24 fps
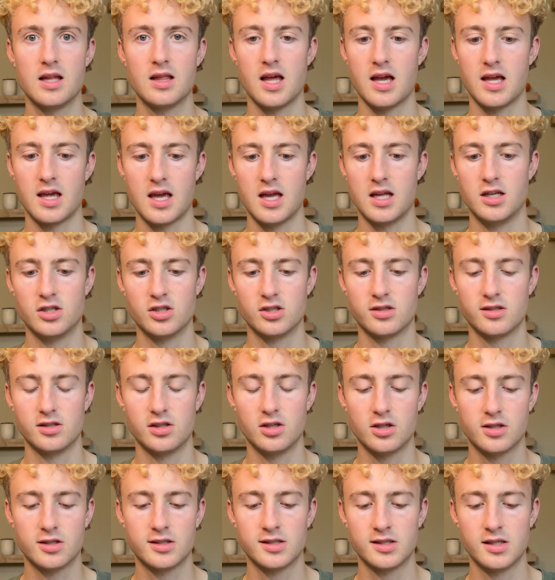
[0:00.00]
Like it just
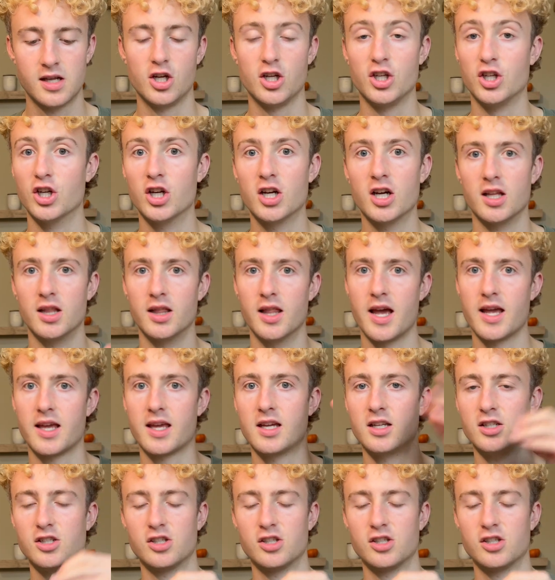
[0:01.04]
looks good. Like it